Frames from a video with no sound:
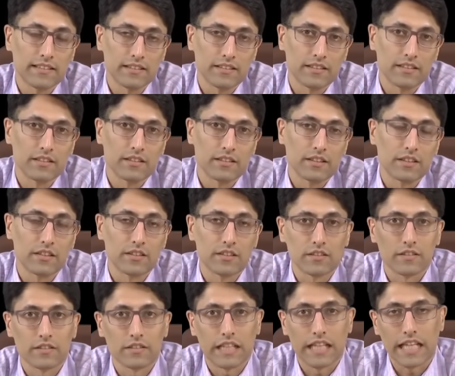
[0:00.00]

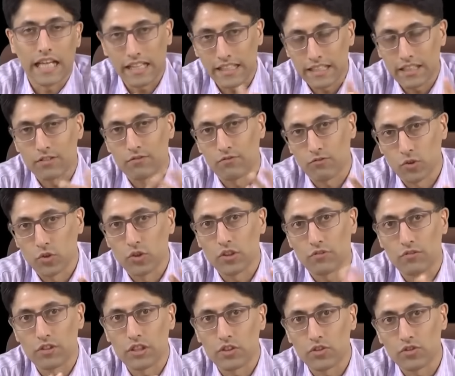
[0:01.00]
they ate the fruit
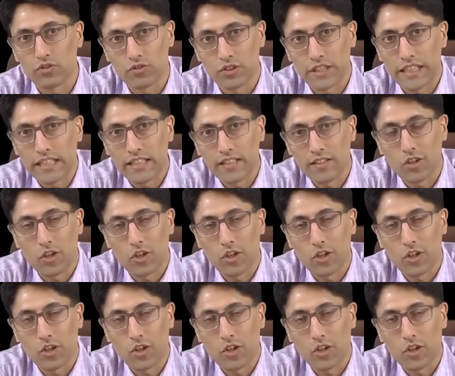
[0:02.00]
of this tree,